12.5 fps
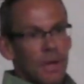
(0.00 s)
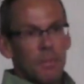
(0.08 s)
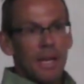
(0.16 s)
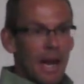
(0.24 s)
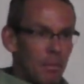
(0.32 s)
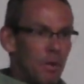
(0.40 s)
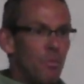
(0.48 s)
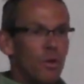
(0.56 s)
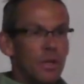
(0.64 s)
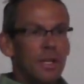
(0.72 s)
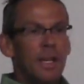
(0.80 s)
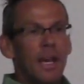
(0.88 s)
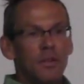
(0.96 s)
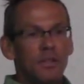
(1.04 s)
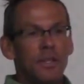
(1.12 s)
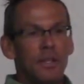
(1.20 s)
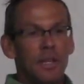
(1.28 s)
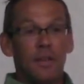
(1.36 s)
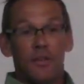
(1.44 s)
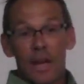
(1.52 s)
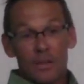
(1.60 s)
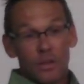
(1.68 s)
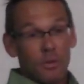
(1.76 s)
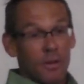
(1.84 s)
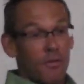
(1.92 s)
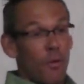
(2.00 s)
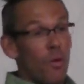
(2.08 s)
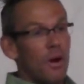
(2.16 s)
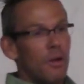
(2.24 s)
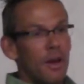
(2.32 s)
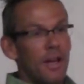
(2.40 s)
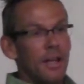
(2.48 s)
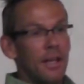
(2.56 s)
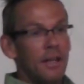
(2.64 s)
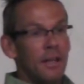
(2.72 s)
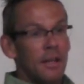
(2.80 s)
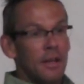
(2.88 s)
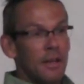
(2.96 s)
I mean, how many more indicators do you need? You've got two of the four already,